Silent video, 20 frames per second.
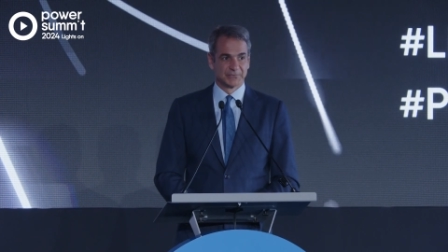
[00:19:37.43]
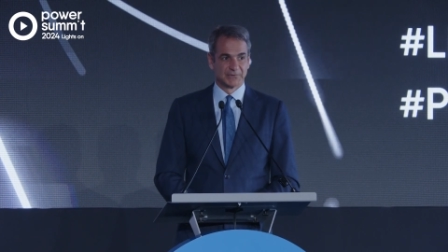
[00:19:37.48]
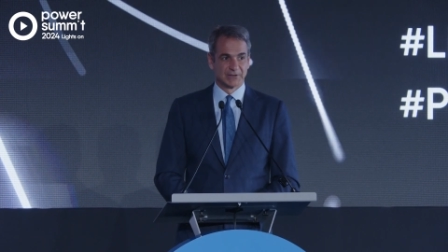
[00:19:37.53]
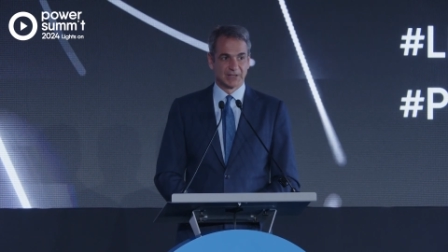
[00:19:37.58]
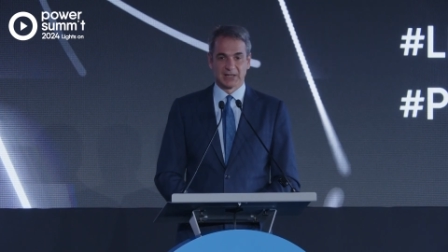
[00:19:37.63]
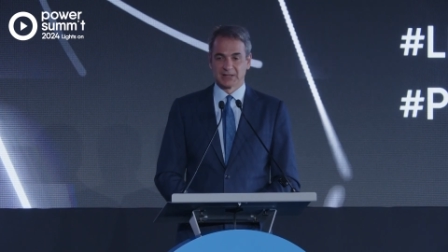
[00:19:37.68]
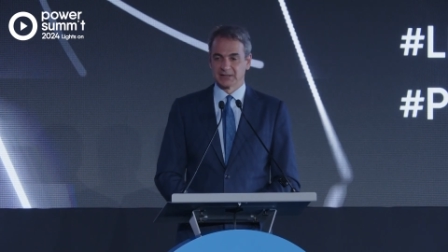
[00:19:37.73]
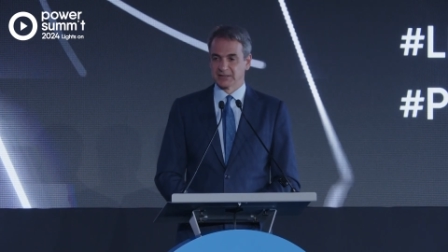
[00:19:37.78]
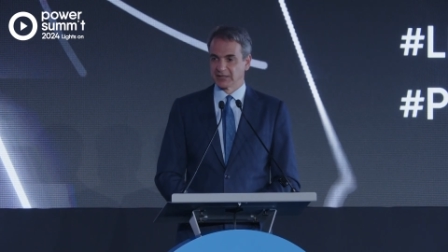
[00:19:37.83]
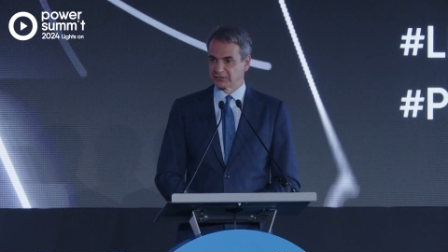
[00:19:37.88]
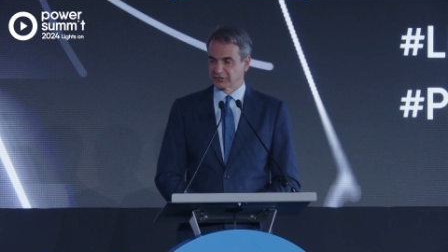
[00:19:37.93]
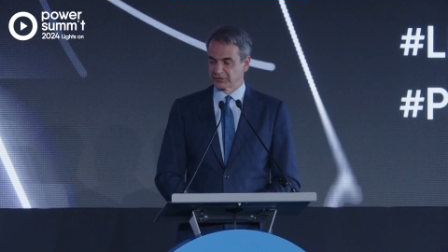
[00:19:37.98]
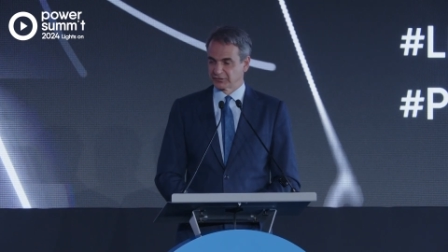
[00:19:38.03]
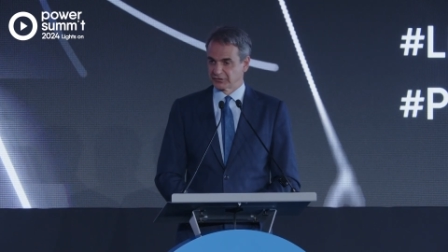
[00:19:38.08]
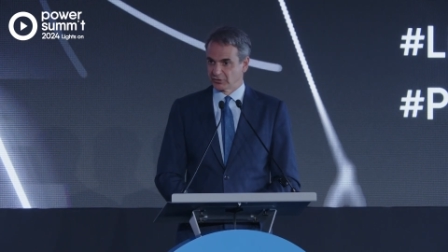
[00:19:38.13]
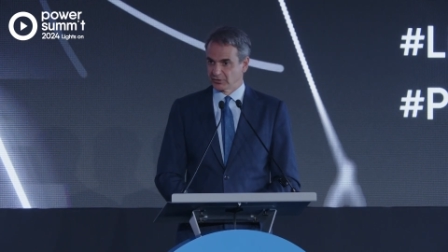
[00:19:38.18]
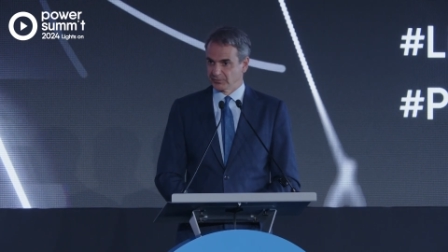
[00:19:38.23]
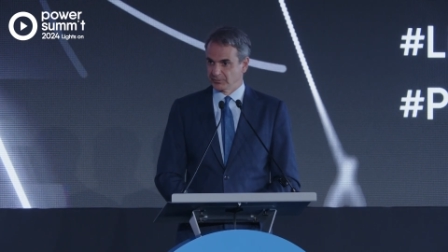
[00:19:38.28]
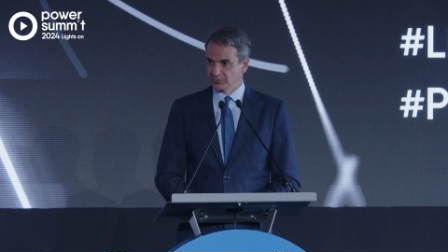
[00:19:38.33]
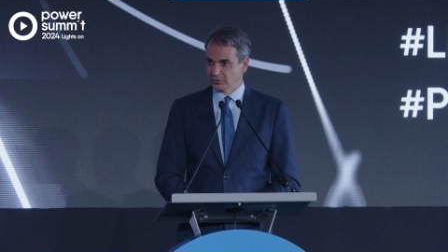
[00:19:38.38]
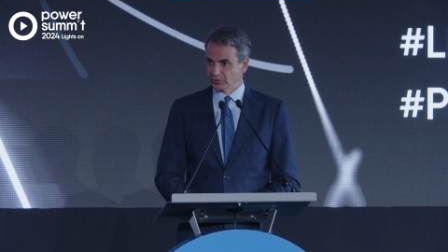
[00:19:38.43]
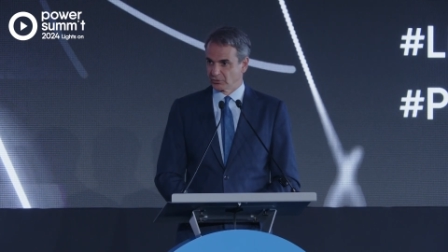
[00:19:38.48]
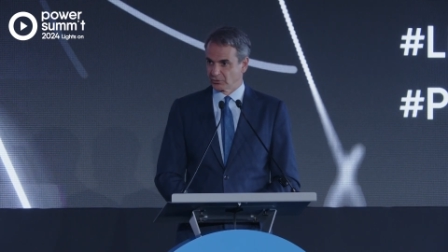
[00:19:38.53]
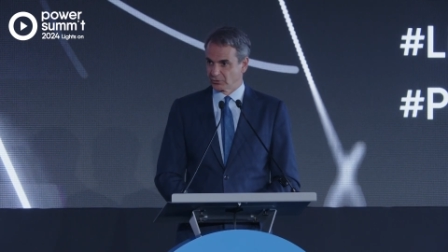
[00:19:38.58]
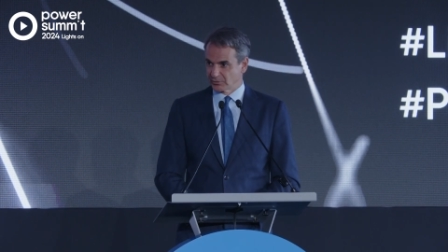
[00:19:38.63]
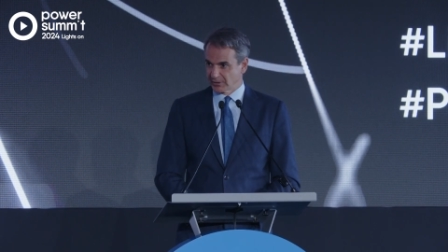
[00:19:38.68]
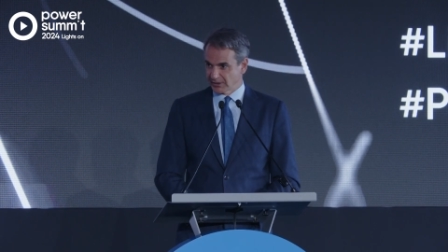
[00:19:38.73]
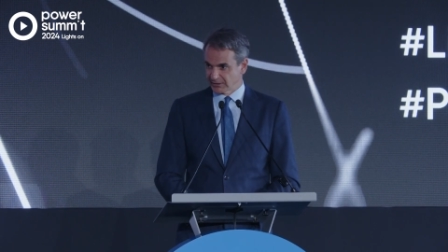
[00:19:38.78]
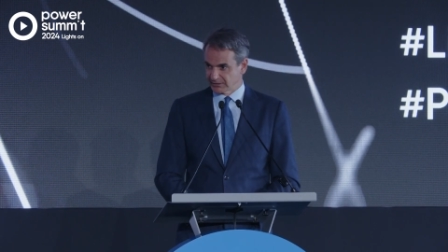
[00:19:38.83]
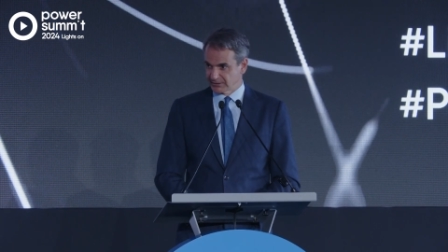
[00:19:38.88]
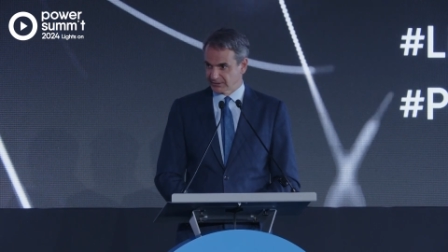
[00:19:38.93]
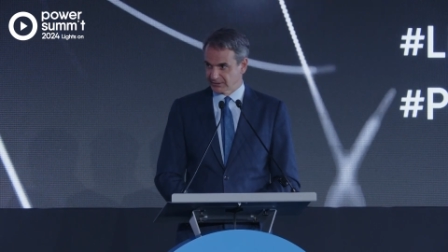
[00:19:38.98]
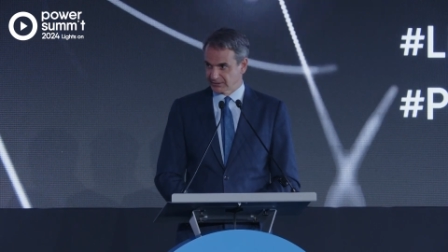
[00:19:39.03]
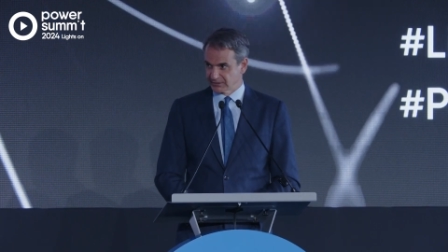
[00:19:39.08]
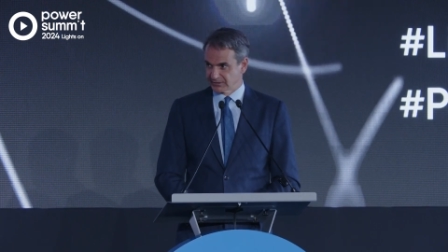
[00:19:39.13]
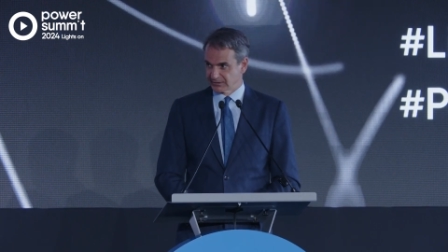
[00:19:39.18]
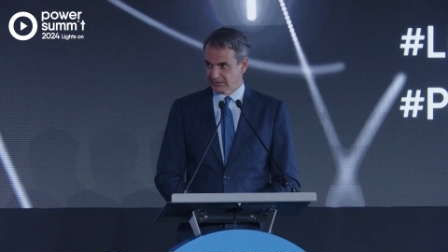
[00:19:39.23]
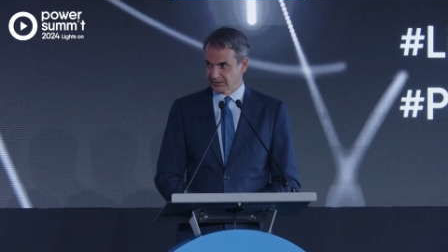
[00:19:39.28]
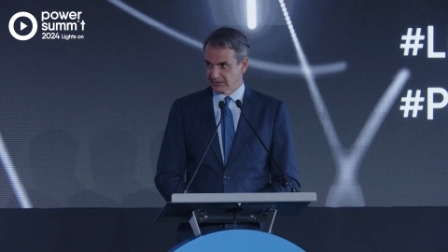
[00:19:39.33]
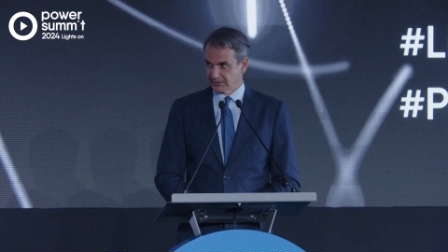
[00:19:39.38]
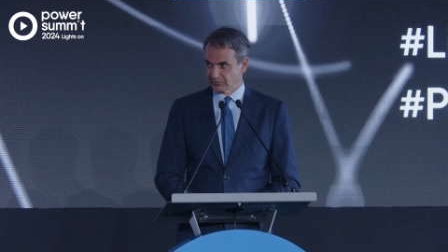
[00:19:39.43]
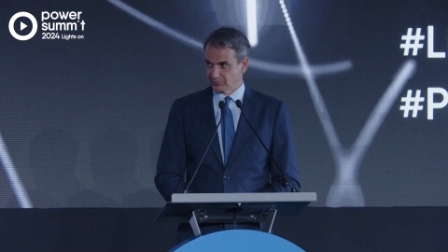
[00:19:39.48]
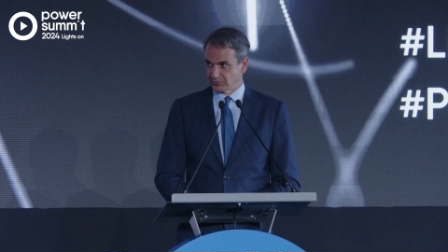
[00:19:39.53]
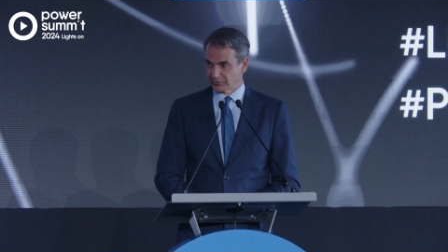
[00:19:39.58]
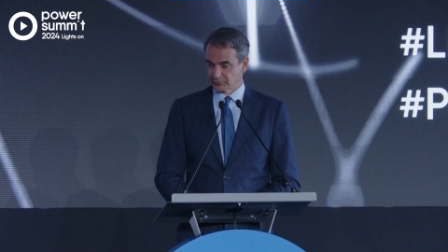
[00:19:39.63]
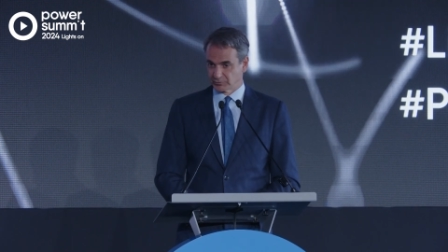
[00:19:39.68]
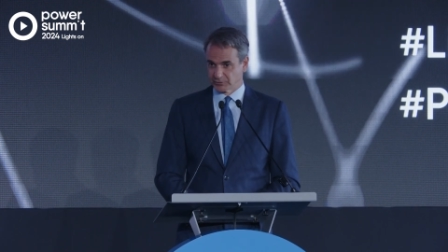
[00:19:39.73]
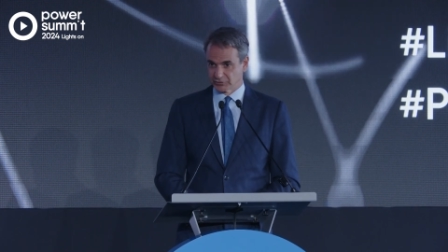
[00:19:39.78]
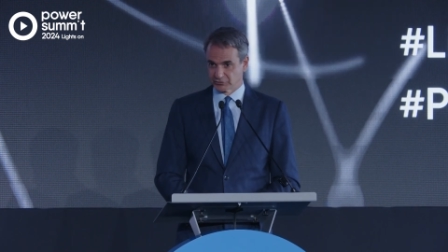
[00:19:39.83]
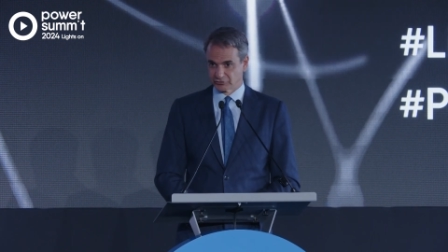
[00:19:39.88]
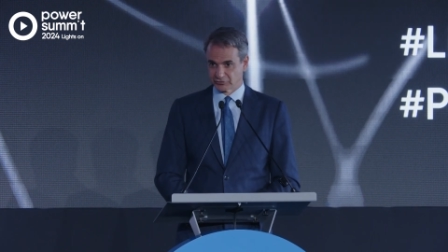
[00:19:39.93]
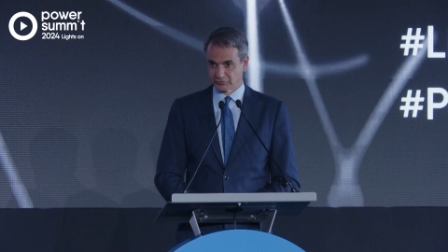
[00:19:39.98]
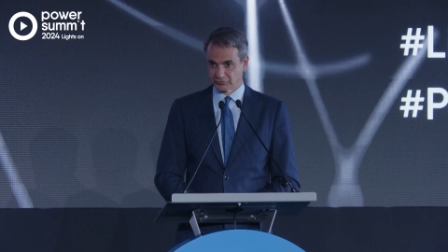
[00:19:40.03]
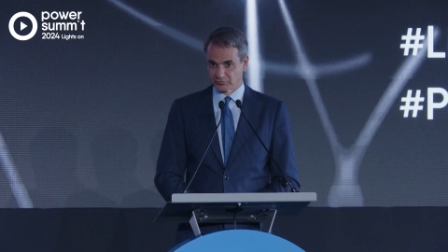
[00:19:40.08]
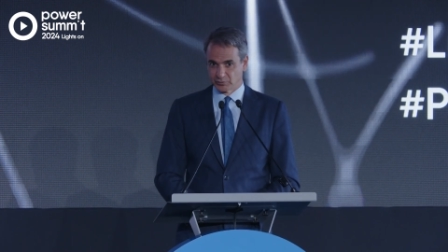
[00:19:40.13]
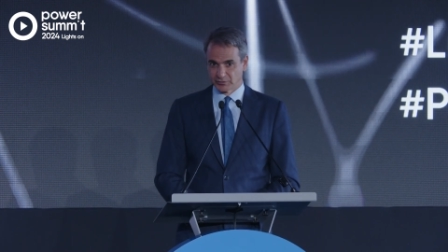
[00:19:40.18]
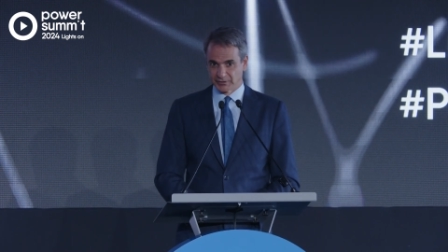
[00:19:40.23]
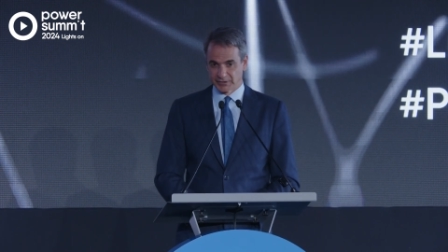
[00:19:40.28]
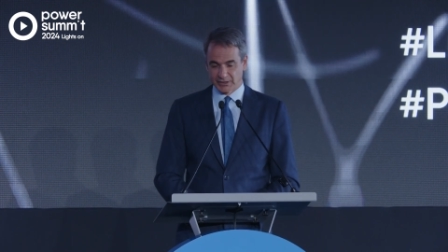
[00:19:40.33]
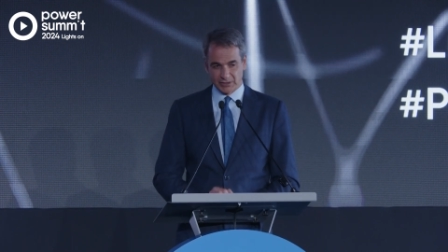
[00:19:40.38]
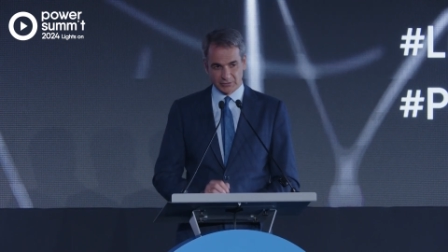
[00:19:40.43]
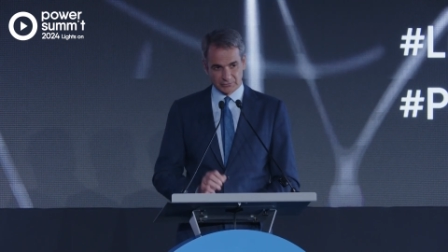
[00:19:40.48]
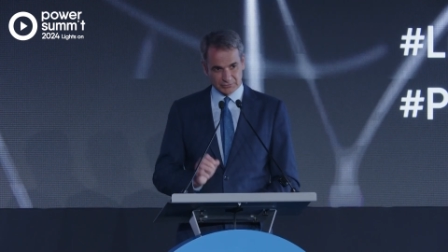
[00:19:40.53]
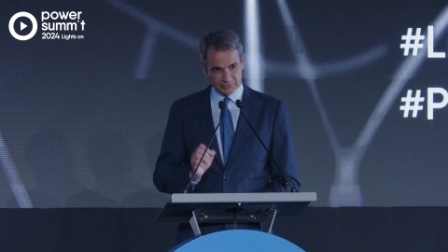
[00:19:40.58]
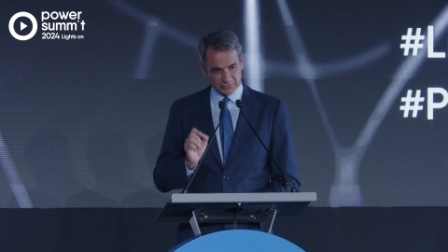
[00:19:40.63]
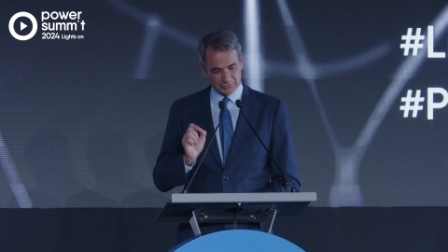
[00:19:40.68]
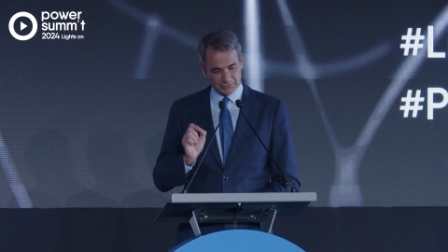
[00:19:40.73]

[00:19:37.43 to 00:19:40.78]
unnecessary bureaucratic restrictions without